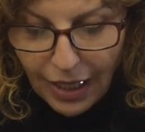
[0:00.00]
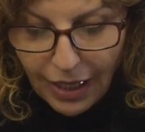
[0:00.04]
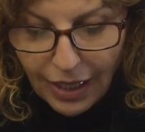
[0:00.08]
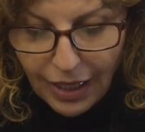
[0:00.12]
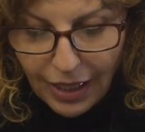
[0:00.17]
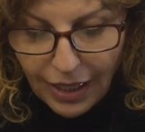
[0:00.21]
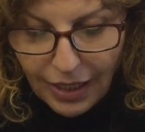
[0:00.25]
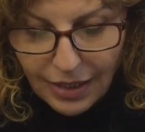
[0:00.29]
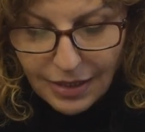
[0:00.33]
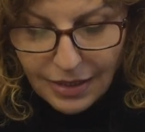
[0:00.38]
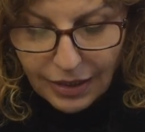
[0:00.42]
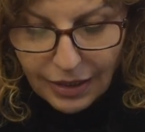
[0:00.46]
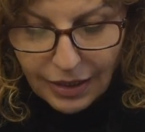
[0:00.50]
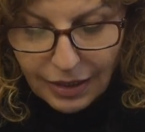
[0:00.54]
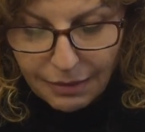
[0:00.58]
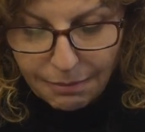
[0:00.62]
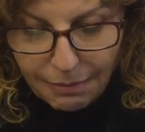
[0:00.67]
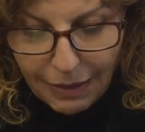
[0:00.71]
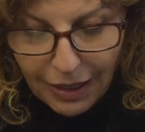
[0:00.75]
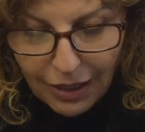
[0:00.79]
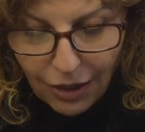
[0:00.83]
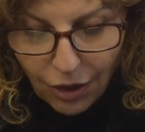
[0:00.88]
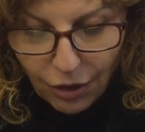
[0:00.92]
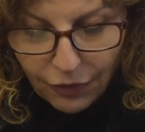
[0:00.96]
And
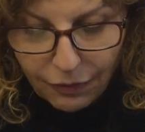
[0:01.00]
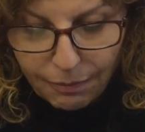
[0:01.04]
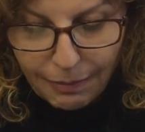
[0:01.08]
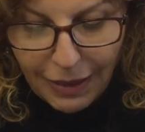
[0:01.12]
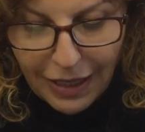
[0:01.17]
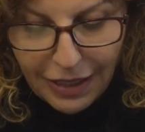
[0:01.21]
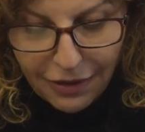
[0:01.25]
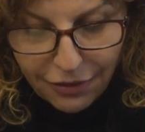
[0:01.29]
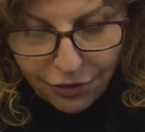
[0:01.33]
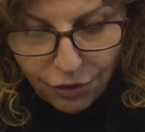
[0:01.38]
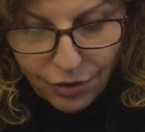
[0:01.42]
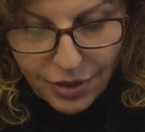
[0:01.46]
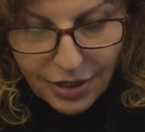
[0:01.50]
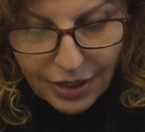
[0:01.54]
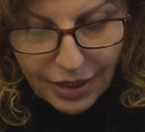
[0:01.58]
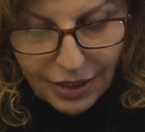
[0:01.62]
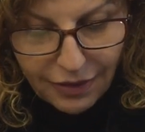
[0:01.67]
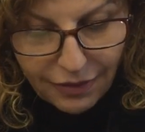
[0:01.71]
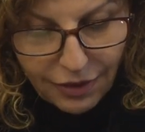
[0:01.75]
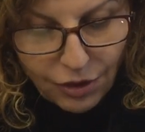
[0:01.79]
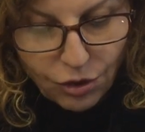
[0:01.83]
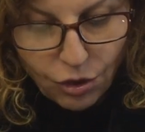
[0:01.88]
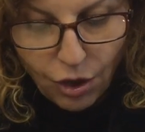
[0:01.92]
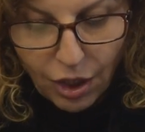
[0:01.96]
on May
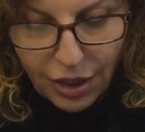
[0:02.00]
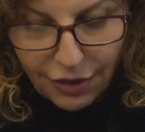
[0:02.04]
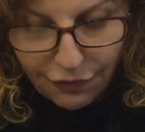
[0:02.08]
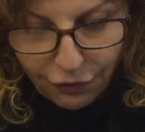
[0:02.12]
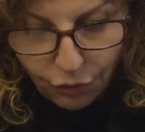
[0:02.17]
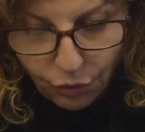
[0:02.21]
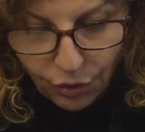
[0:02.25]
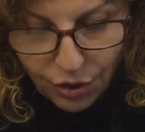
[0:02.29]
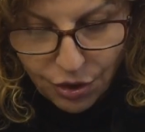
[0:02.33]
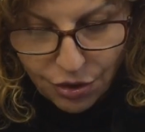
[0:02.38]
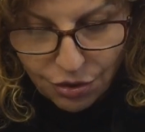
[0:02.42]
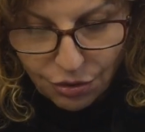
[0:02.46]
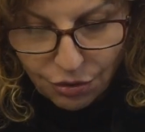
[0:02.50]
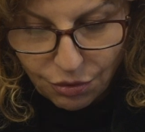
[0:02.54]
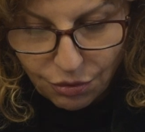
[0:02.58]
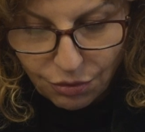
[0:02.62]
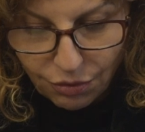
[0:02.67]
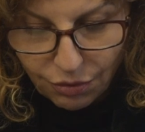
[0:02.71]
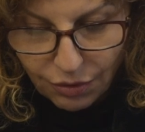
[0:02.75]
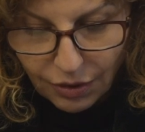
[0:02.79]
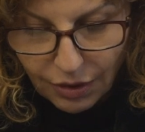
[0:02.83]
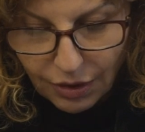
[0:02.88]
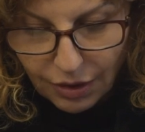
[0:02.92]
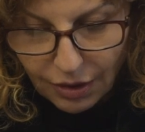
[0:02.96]
13th in
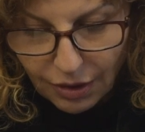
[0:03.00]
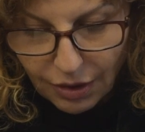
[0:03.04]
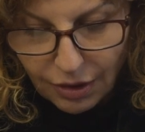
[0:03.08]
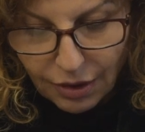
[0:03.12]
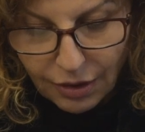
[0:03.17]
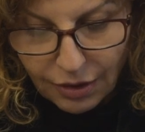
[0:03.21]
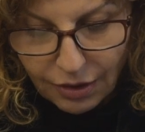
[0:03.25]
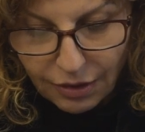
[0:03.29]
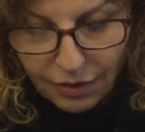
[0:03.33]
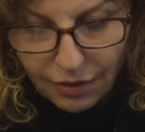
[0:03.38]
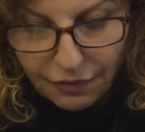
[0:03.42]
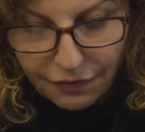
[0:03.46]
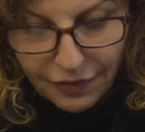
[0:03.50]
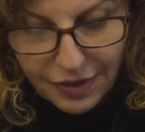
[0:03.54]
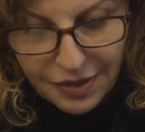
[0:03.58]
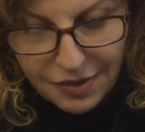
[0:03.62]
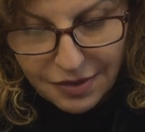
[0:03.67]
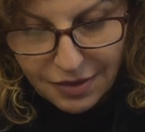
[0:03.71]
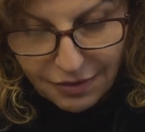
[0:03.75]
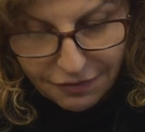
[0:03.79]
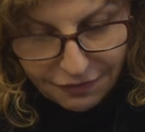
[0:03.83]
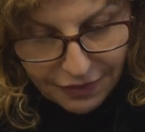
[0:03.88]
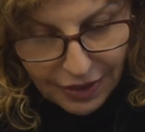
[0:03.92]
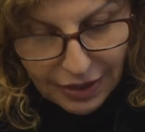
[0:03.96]
1942, on the
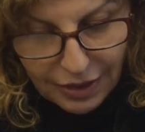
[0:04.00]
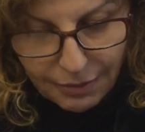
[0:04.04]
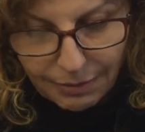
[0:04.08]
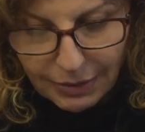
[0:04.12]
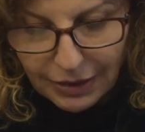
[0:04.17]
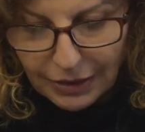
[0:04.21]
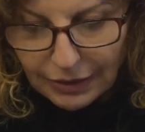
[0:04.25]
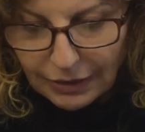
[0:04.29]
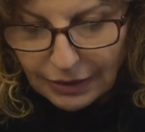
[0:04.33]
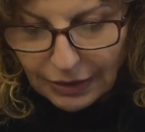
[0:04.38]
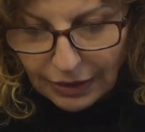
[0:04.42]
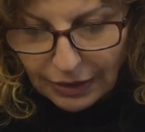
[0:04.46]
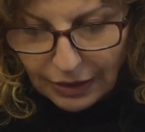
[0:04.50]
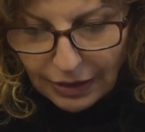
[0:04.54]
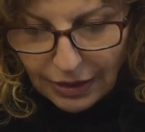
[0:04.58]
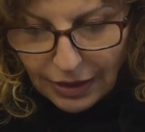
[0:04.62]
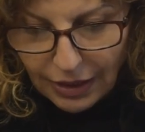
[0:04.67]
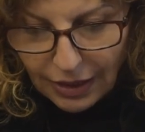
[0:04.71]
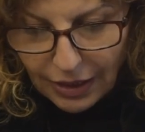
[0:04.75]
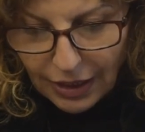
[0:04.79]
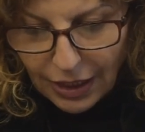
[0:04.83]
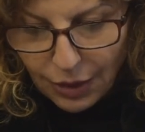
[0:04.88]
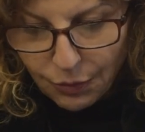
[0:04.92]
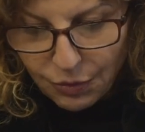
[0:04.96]
Feast of Fatima,
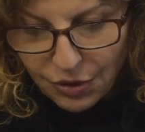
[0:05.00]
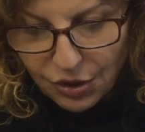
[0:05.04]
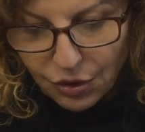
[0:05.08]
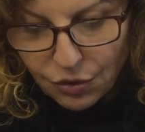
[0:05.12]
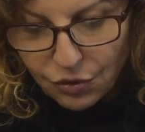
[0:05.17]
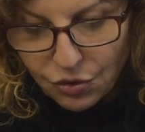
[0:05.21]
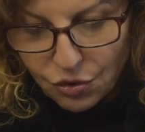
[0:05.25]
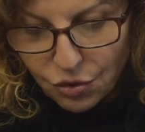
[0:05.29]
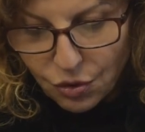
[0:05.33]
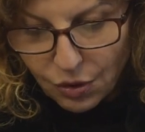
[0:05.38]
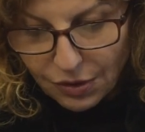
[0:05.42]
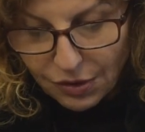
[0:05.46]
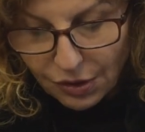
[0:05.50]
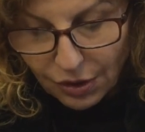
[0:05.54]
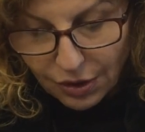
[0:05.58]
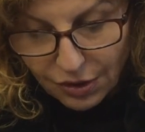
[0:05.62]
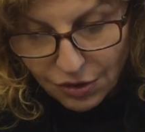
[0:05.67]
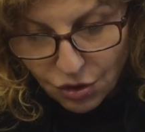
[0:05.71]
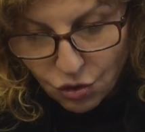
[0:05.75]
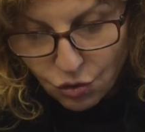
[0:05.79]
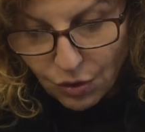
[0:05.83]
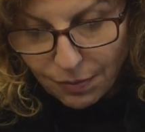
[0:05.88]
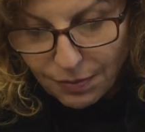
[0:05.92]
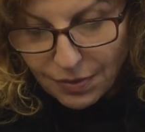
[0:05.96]
he was
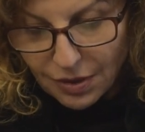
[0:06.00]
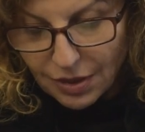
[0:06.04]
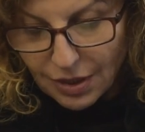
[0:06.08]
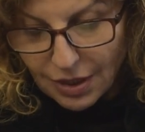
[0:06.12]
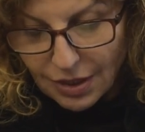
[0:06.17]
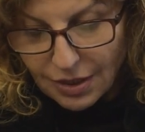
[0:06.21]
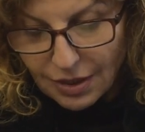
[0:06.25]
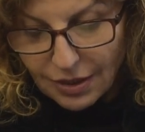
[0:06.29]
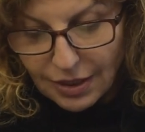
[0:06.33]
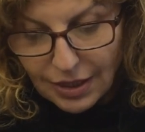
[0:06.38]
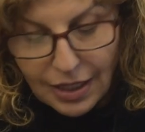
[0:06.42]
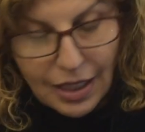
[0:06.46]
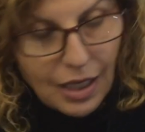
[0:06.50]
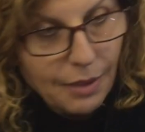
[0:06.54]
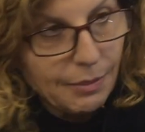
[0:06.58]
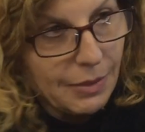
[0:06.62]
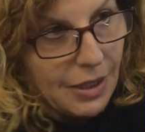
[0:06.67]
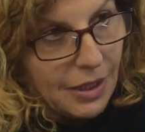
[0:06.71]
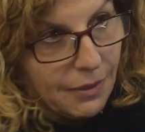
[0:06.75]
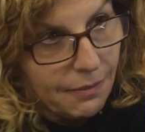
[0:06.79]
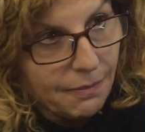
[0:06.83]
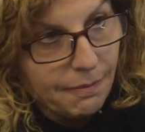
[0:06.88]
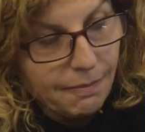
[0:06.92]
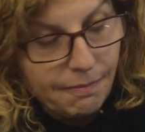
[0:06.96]
conscripted into the
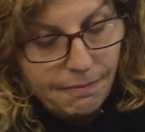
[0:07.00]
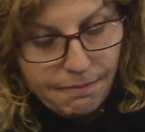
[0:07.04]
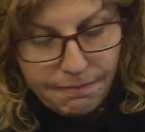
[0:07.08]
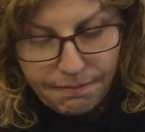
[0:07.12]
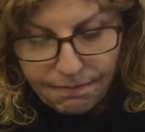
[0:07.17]
army.